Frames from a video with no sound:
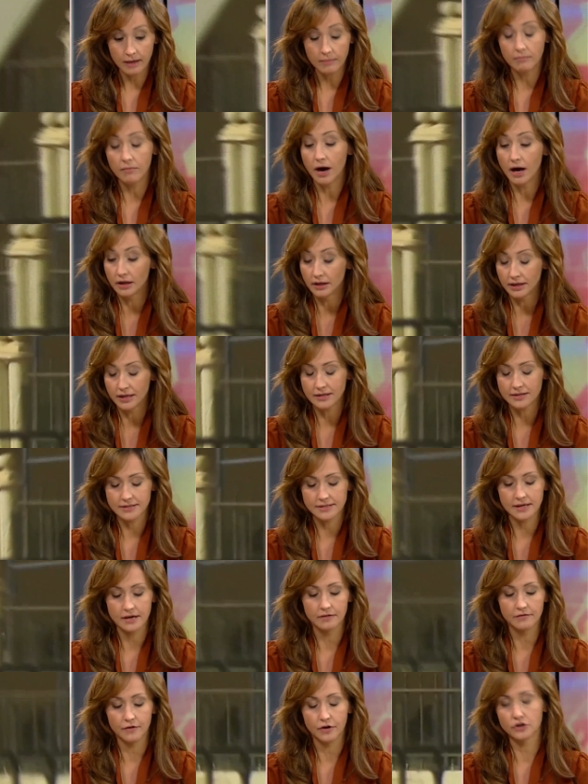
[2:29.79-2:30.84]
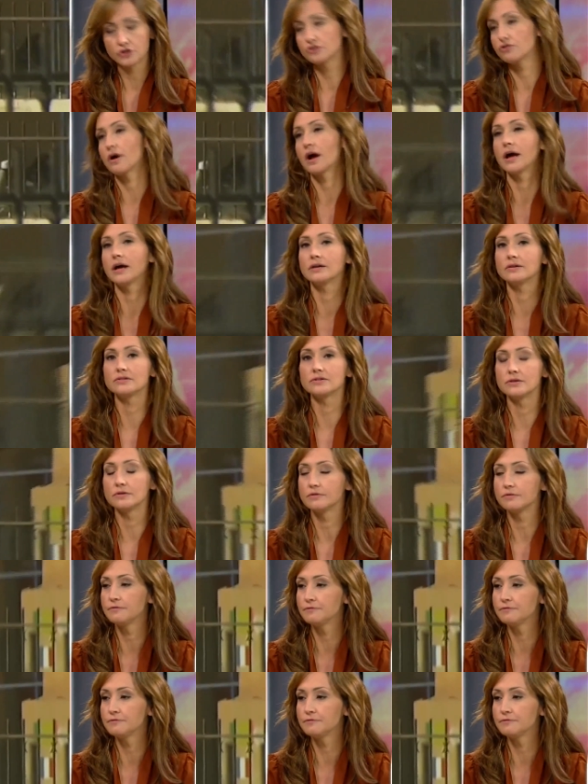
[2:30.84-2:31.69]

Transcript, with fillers: and Mali itself are trying to